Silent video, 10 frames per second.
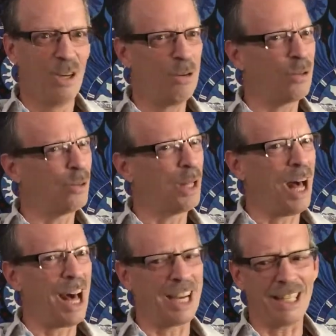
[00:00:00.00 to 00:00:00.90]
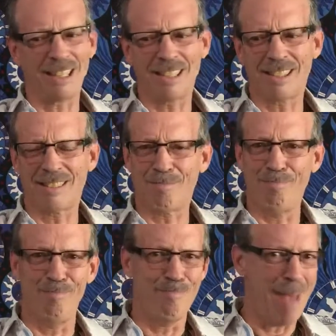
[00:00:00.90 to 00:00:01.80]
whole lot of
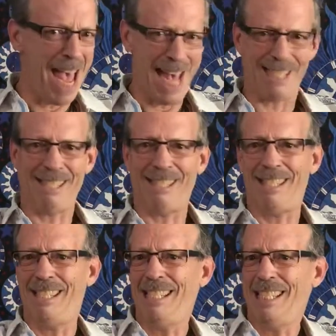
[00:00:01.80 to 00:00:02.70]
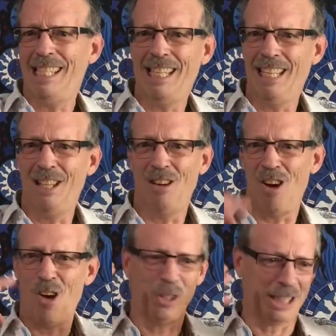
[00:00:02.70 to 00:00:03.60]
mess,
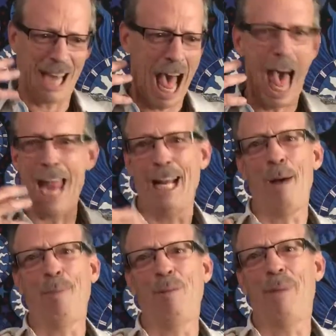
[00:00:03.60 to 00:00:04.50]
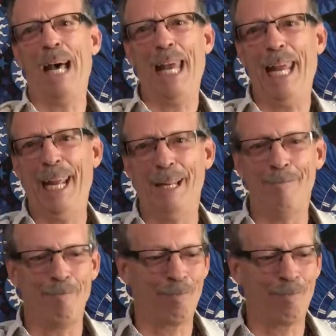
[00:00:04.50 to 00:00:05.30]
all tied up in my head.